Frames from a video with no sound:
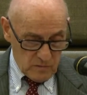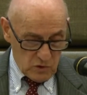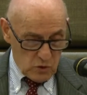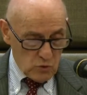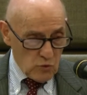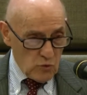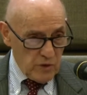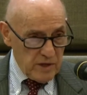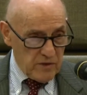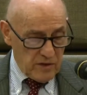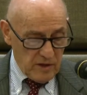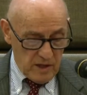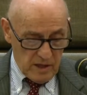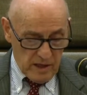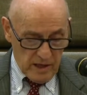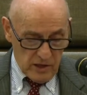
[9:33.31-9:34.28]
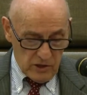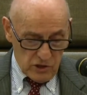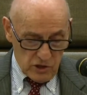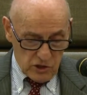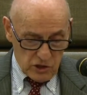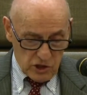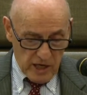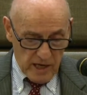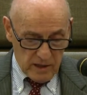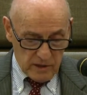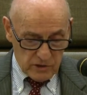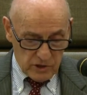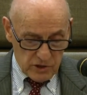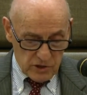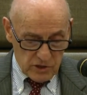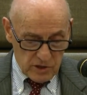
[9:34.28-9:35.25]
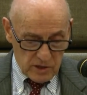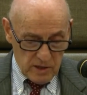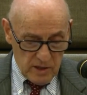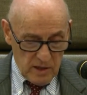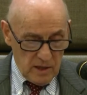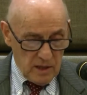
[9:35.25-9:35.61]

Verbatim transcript: to rethink Asia's challenges